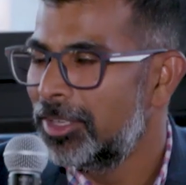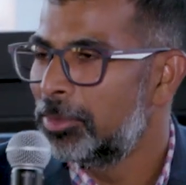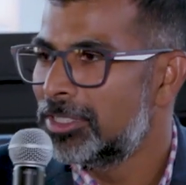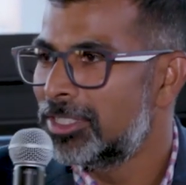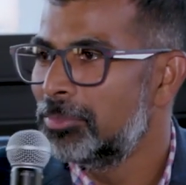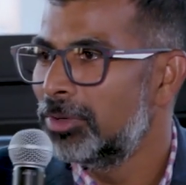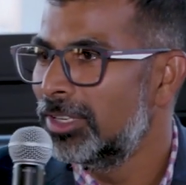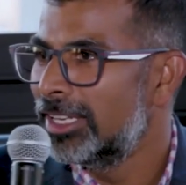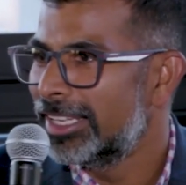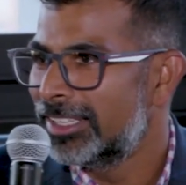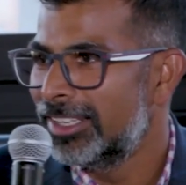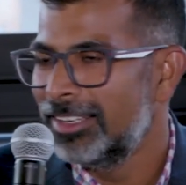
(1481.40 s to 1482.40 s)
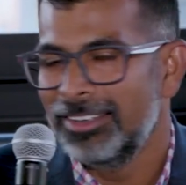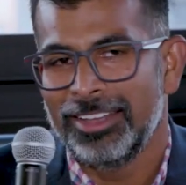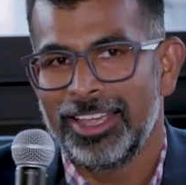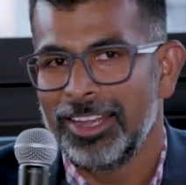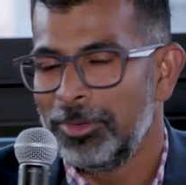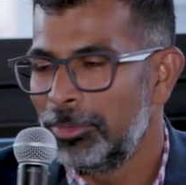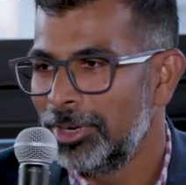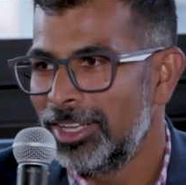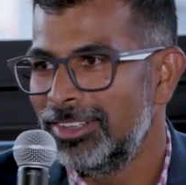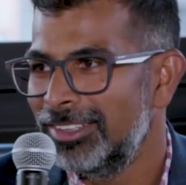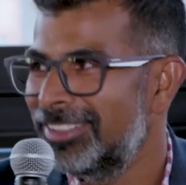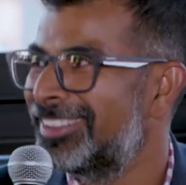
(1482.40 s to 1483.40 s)
keep it simple, LinkedIn, and I'm
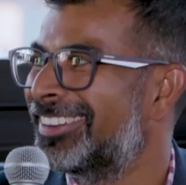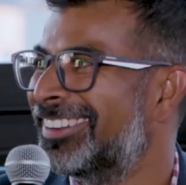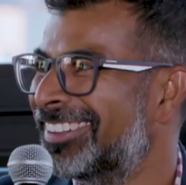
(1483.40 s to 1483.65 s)
real.